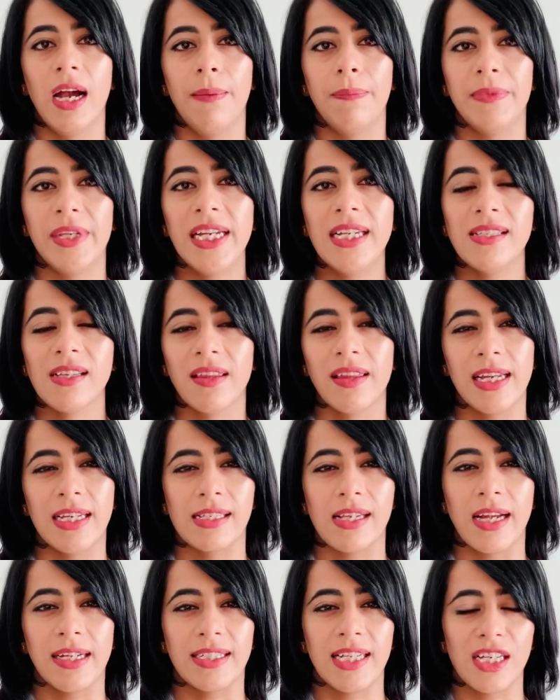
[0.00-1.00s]
These are things
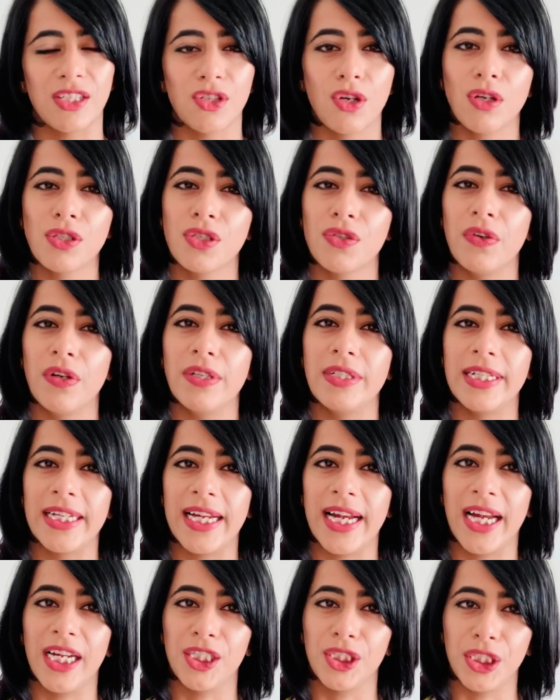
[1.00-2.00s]
like testosterone,
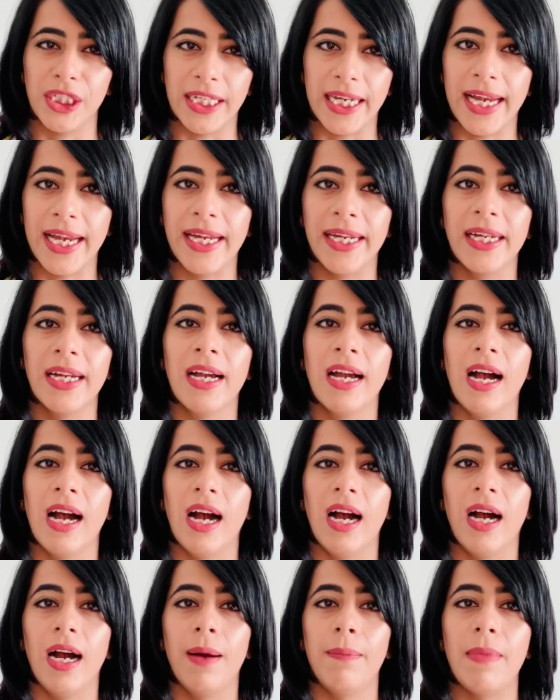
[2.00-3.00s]
DHEA,
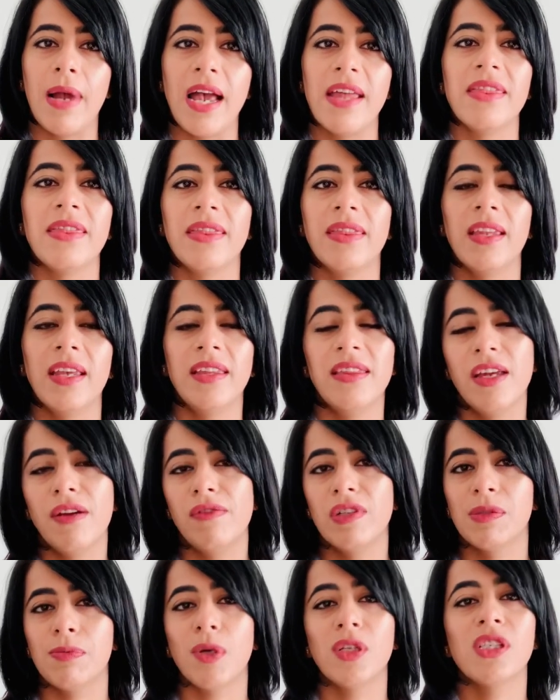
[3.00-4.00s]
and they're
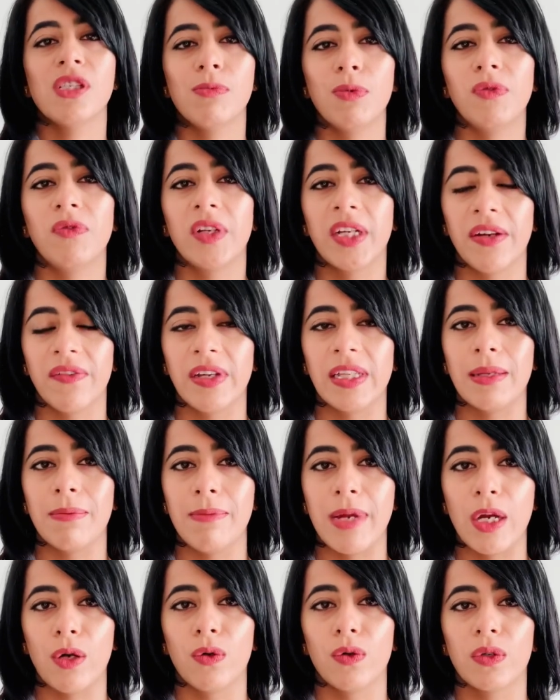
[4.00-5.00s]
responsible for giving the
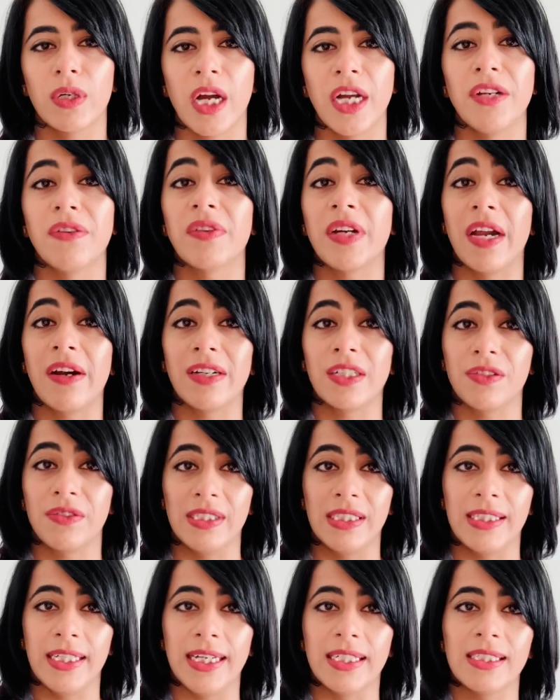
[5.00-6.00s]
male kind of
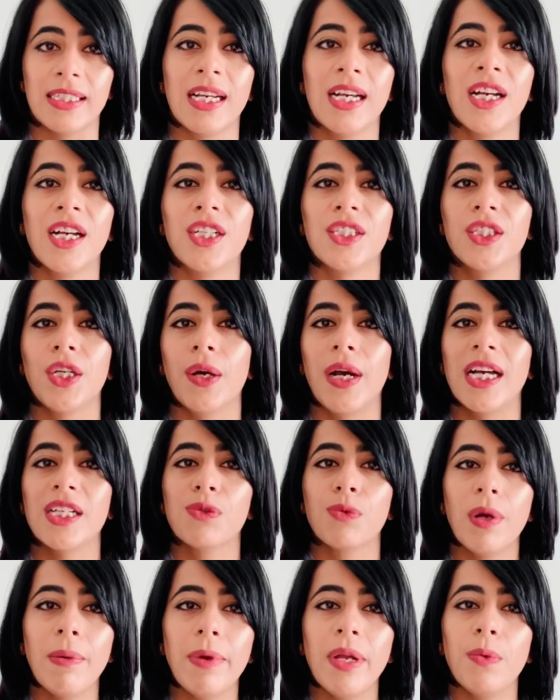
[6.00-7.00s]
characteristics. So as
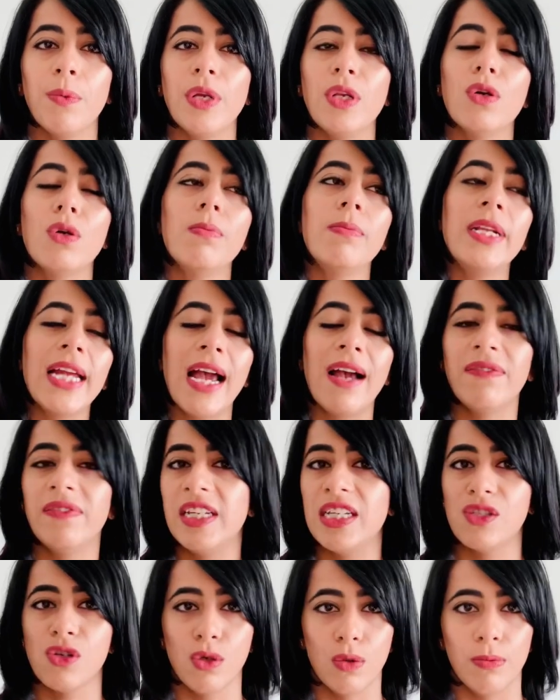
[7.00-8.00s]
women, we normally have
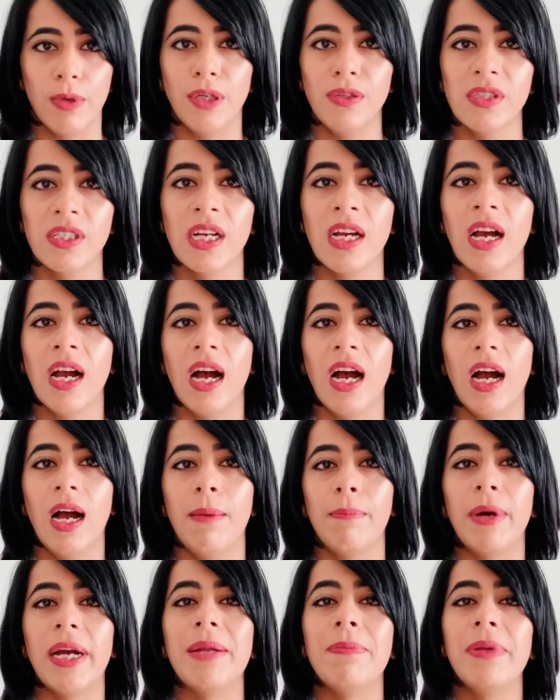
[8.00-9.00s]
these hormones,
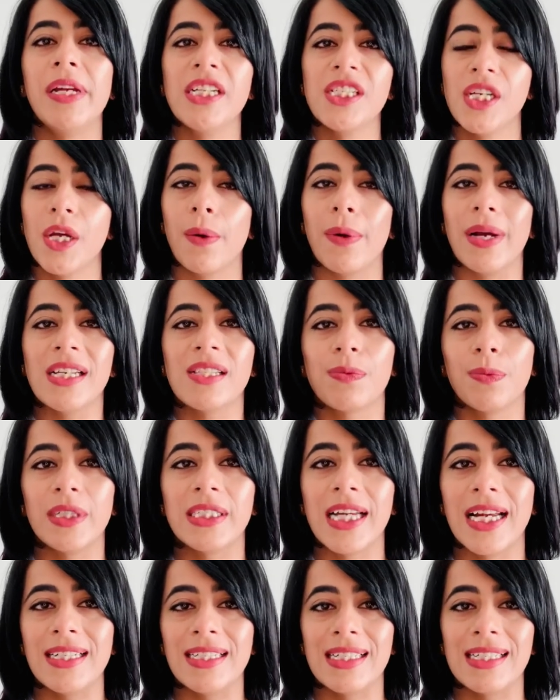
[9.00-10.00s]
but in PCOS, we
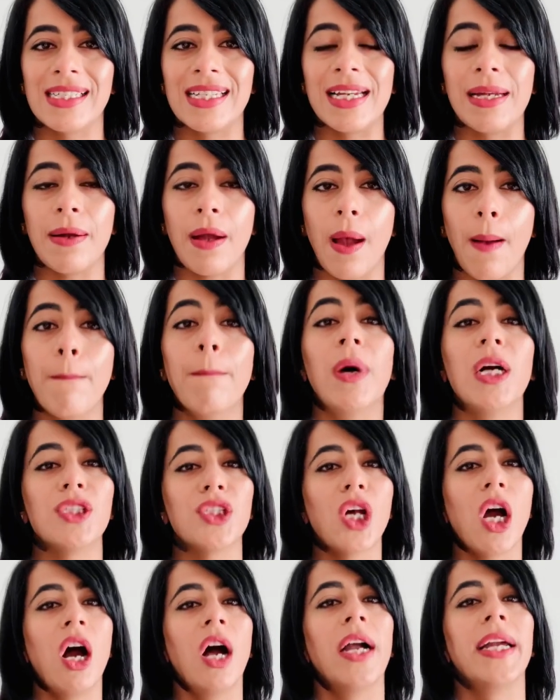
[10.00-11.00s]
tend to see
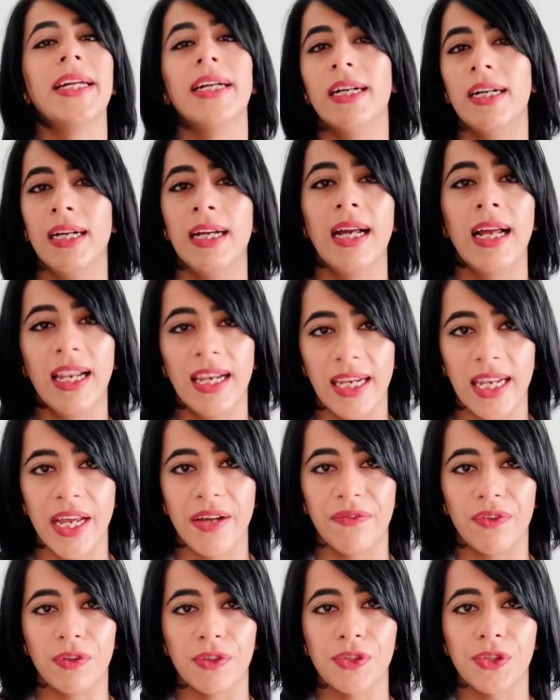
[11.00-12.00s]
much higher
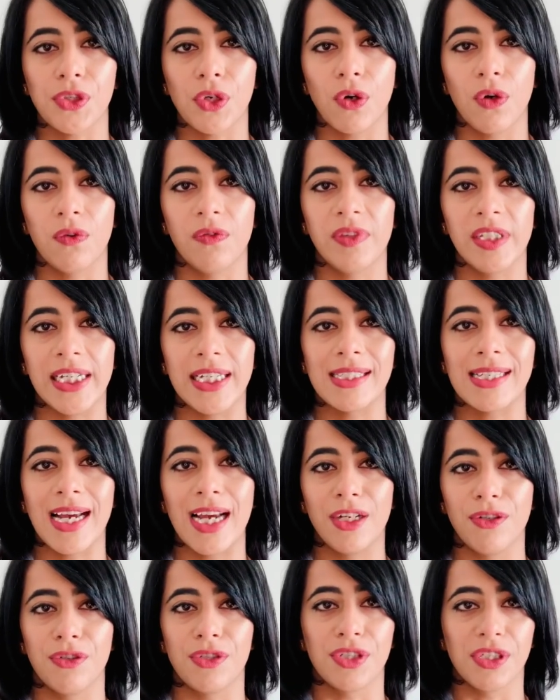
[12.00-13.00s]
levels of these
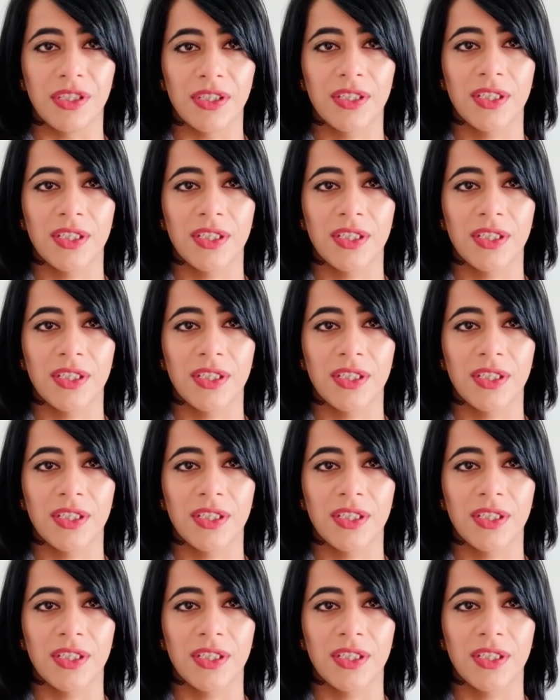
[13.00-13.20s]
androgens.